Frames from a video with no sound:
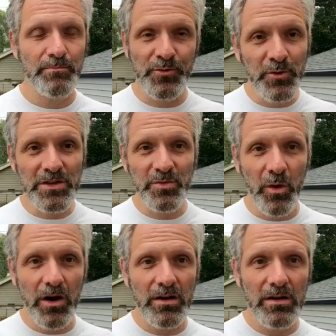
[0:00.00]
Brewers
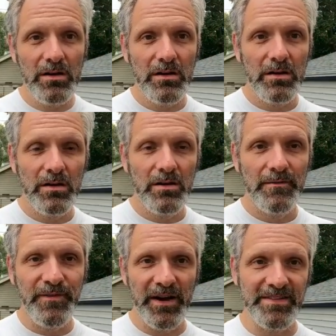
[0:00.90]
won
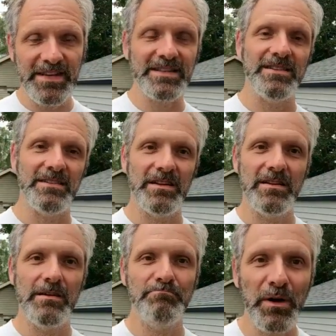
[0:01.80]
Friday, Saturday, Sunday.
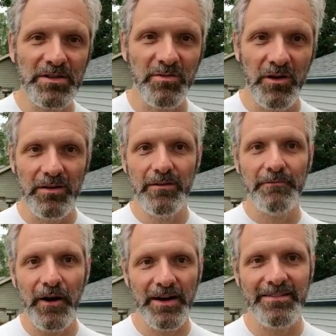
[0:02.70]
Bucks won
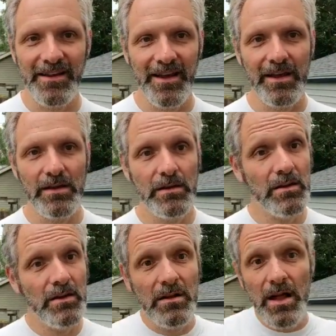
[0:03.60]
Friday, Sunday.
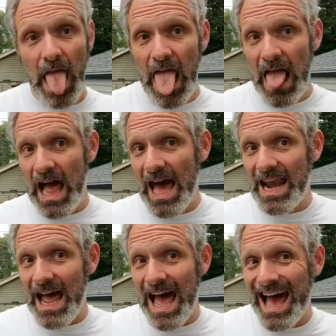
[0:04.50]

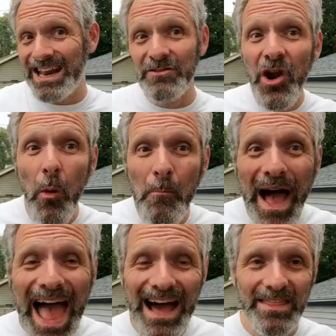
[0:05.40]
I don't know
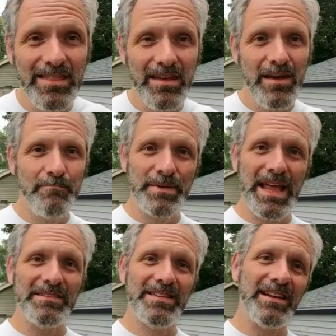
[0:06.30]
math, but
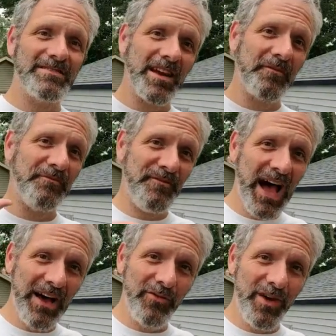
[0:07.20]
that sounds like
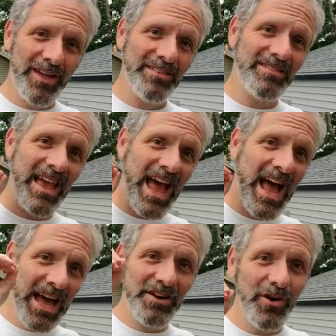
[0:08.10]
5 wins
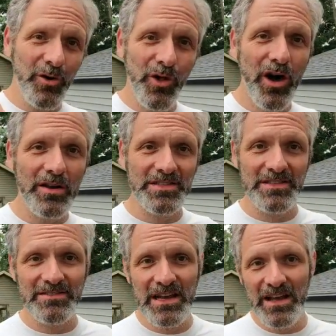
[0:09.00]
and no
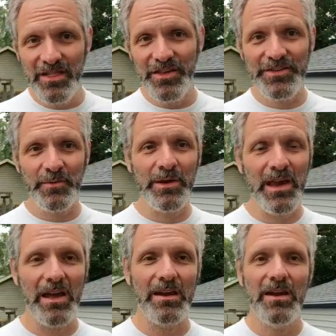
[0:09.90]
losses this
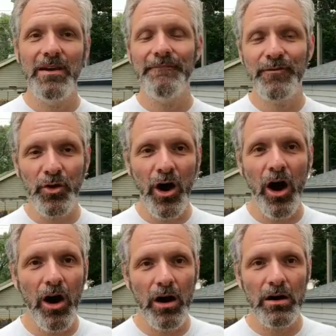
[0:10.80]
weekend for
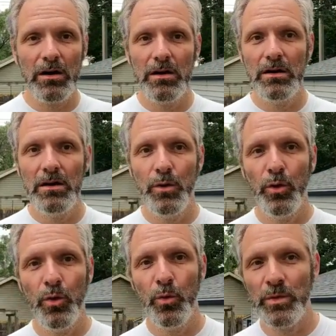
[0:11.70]
our
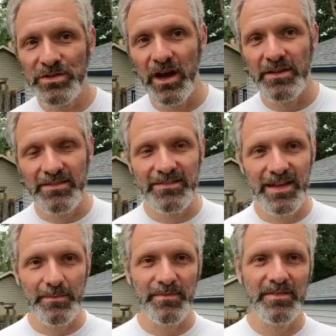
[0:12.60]
Wisconsin
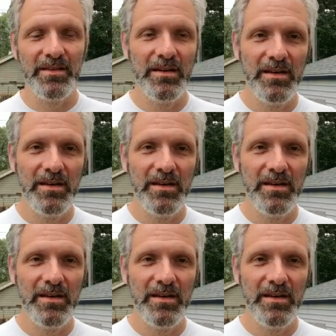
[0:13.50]
teams.